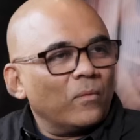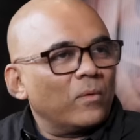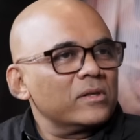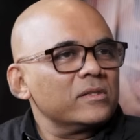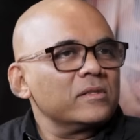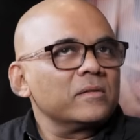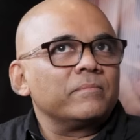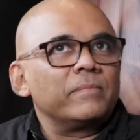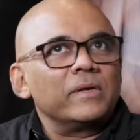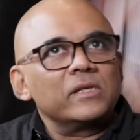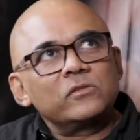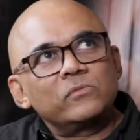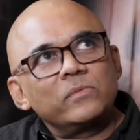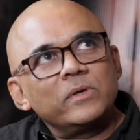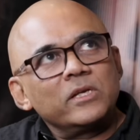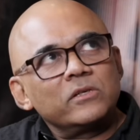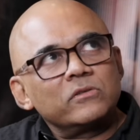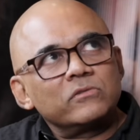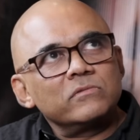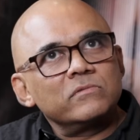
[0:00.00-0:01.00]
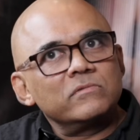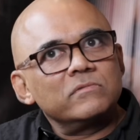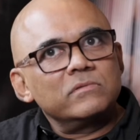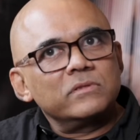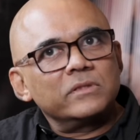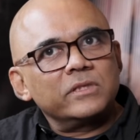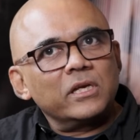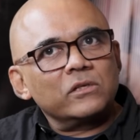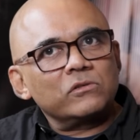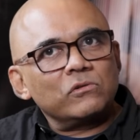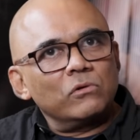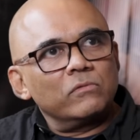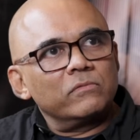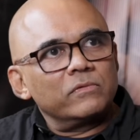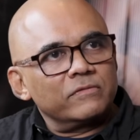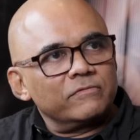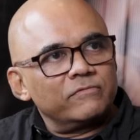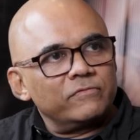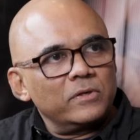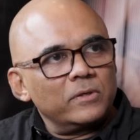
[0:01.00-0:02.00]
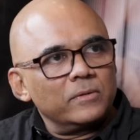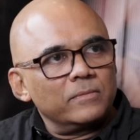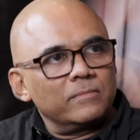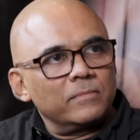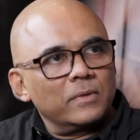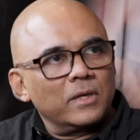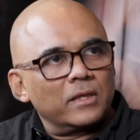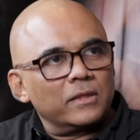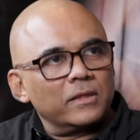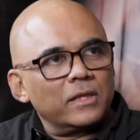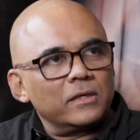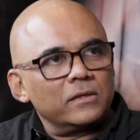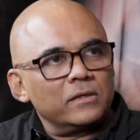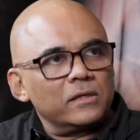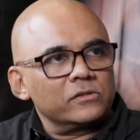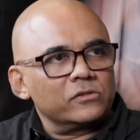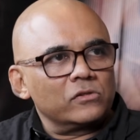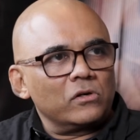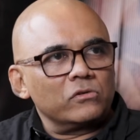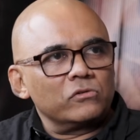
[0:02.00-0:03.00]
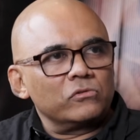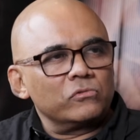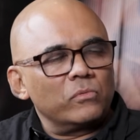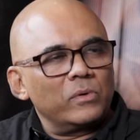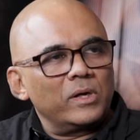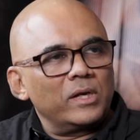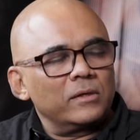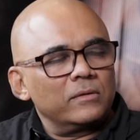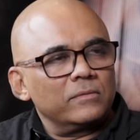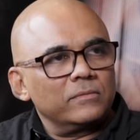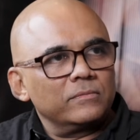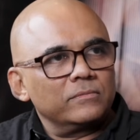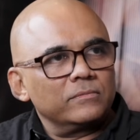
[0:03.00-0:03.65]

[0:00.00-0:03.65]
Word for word: what is the best way to get over a film that does not do well?